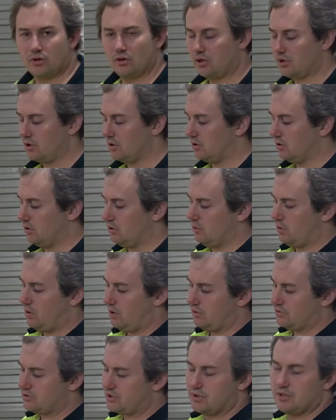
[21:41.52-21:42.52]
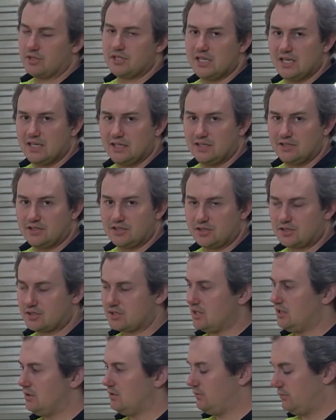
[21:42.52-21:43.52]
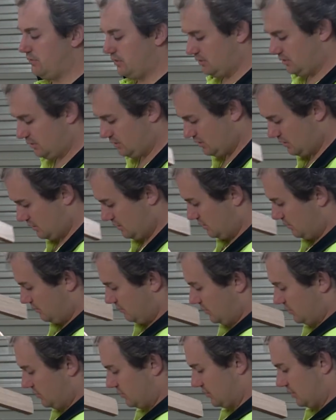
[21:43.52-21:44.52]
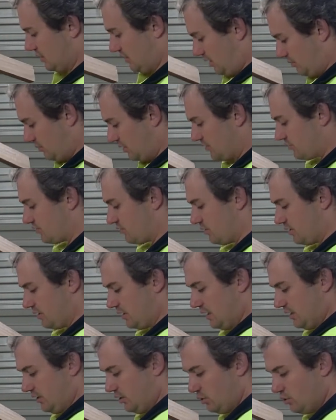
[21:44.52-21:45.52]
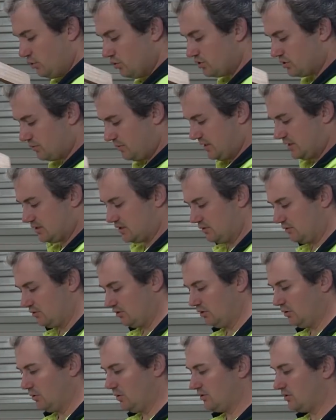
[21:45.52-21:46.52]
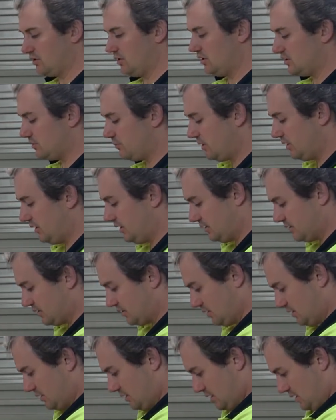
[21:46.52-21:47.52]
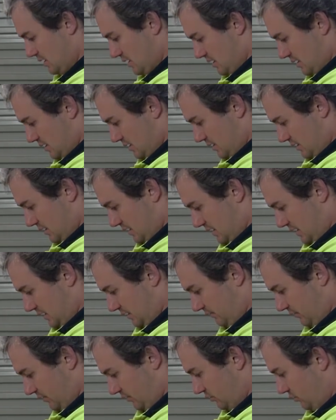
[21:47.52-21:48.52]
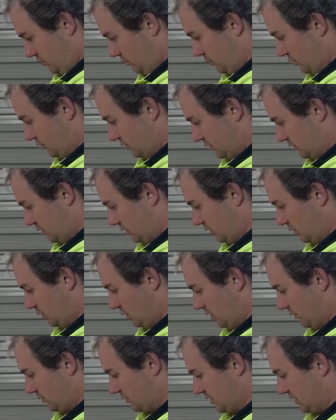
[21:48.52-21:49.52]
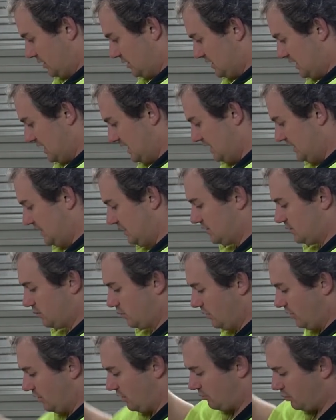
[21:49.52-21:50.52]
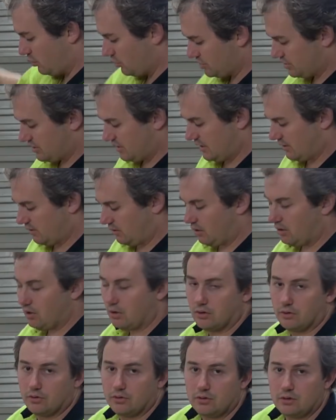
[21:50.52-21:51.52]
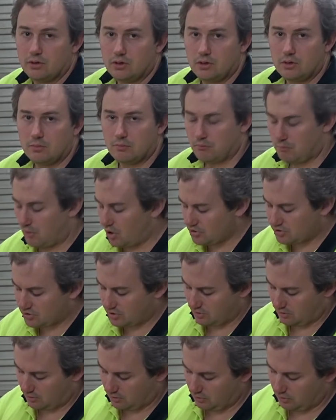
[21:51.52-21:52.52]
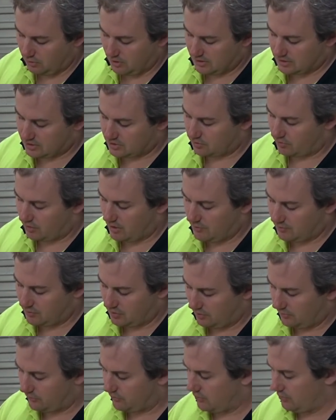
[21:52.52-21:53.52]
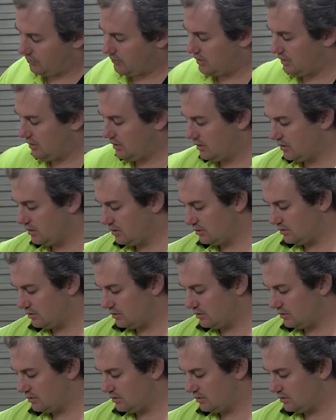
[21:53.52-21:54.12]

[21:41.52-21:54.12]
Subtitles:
a lot of glue onto the tenons itself because I'm not trying to get huge amounts of glue onto this piece. And if I do put glue onto the tenons, when I push that on, most of the glue gets scraped off from the